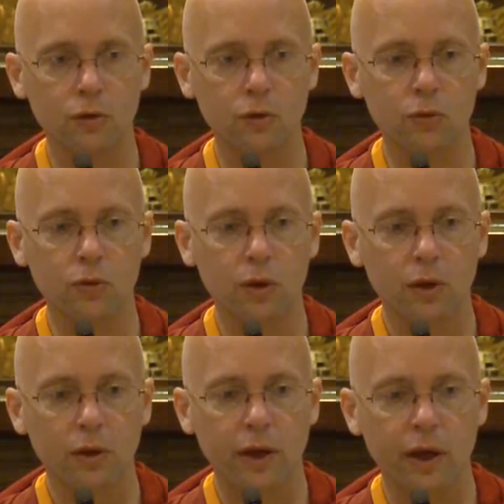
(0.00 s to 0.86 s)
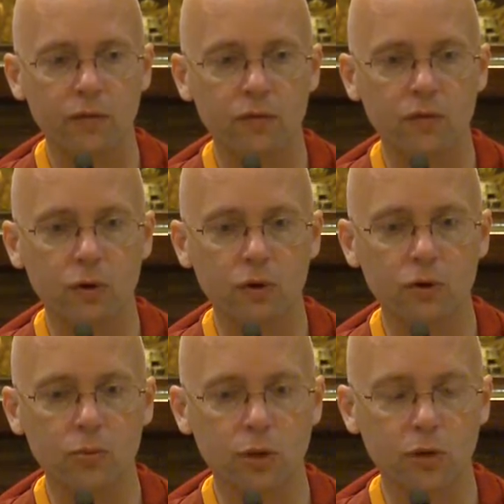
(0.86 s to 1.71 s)
And so you have
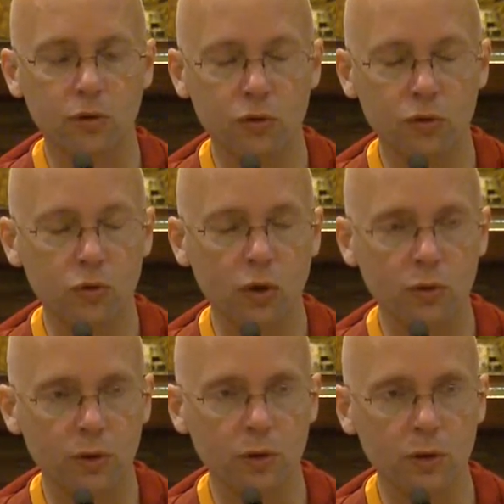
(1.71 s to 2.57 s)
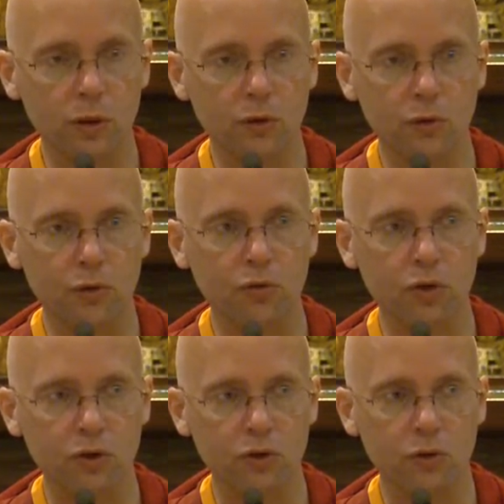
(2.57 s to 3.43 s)
devotion because you know that these
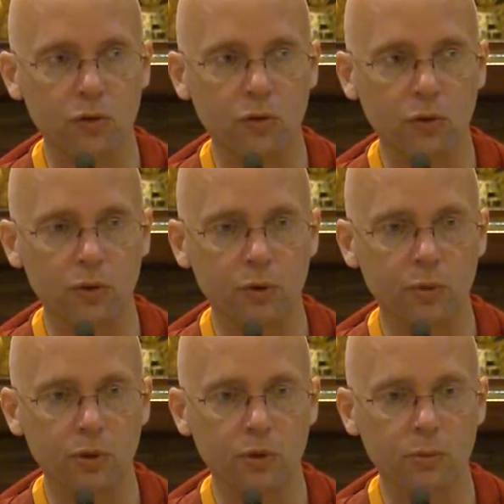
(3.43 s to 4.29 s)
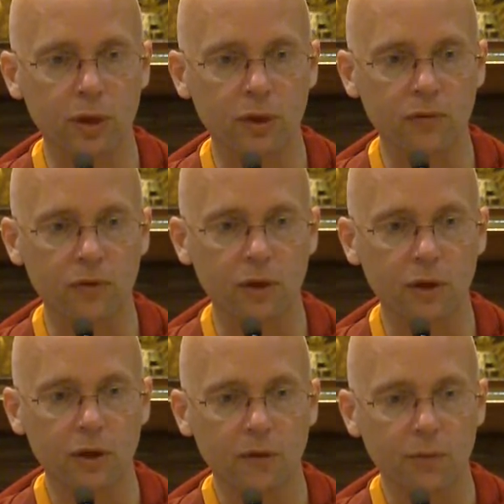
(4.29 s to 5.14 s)
instructions are going to bring you benefit.